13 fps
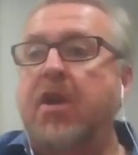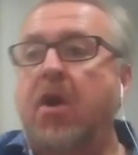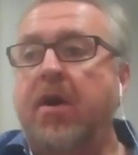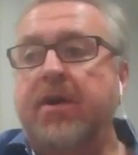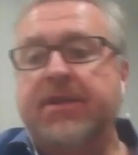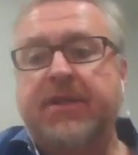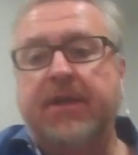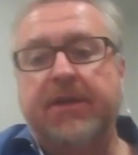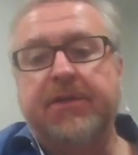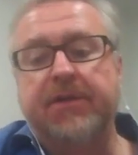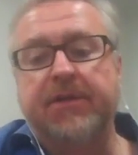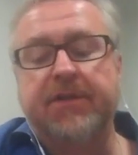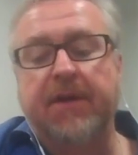are
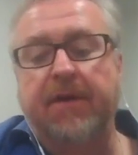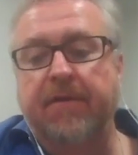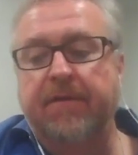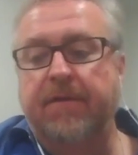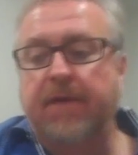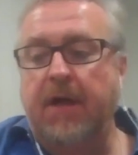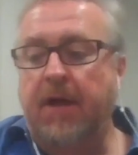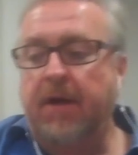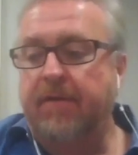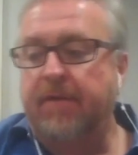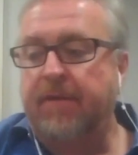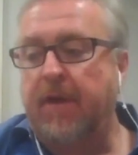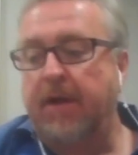discussions of
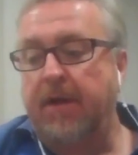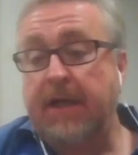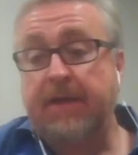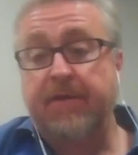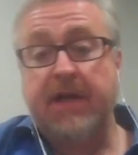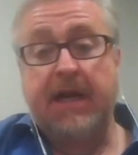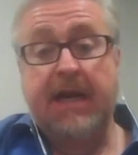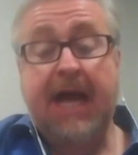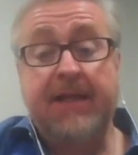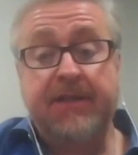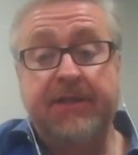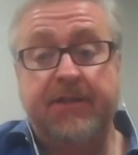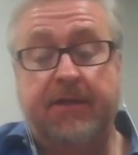even a
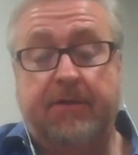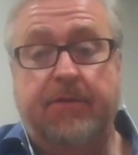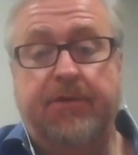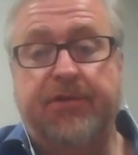9 sector.